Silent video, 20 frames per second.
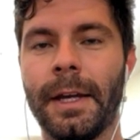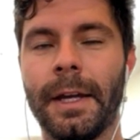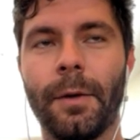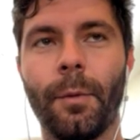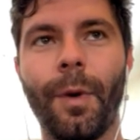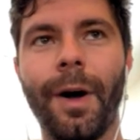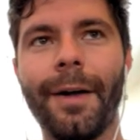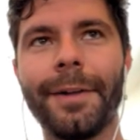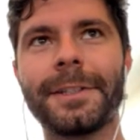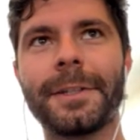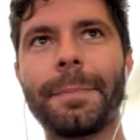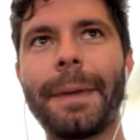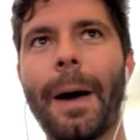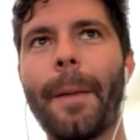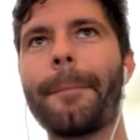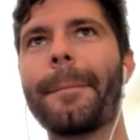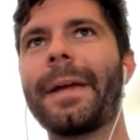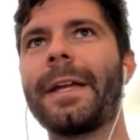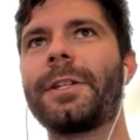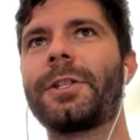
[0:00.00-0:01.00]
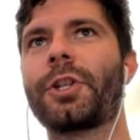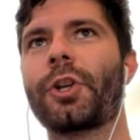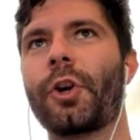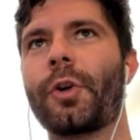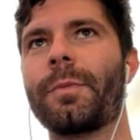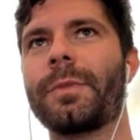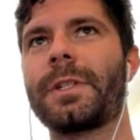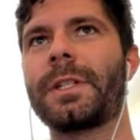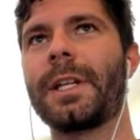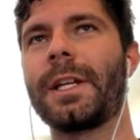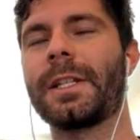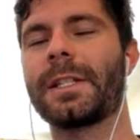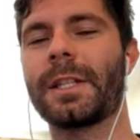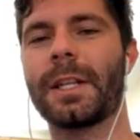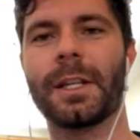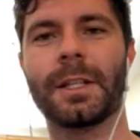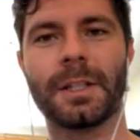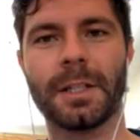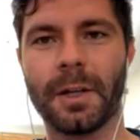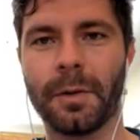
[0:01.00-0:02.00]
Well, it's about midterm season
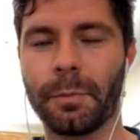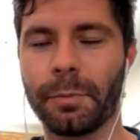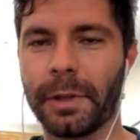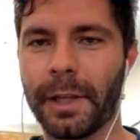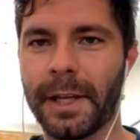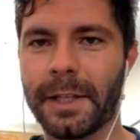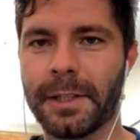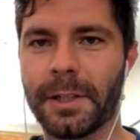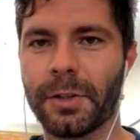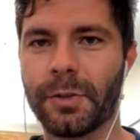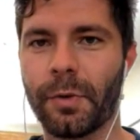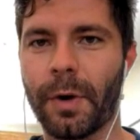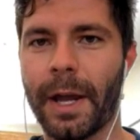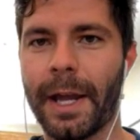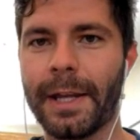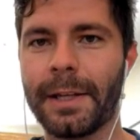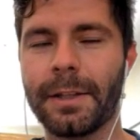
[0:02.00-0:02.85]
at some places, right?